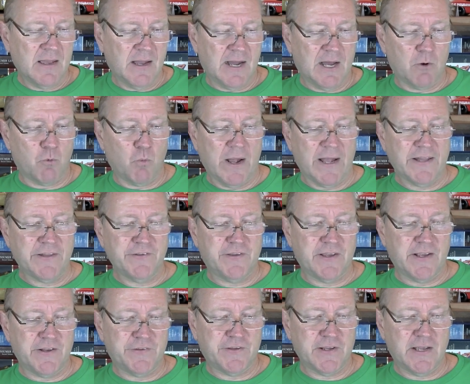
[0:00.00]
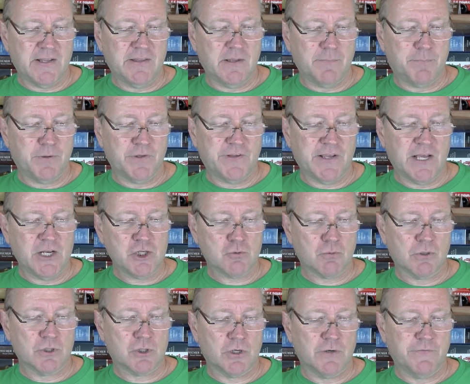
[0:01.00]
on Wednesday said the
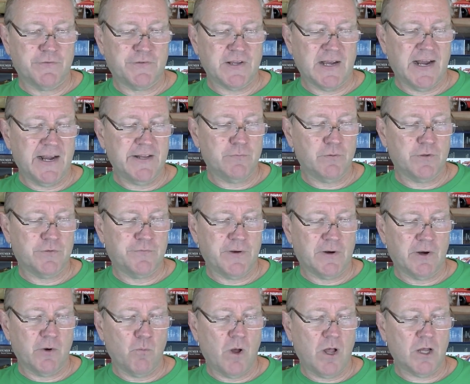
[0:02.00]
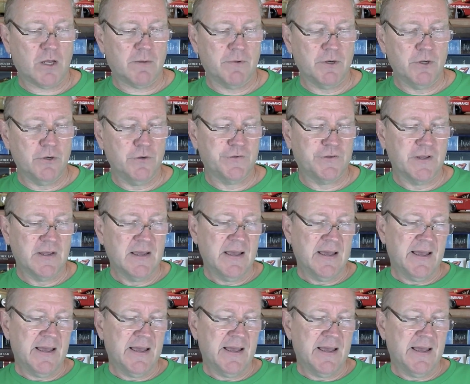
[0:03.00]
potential return of signs was very welcome news,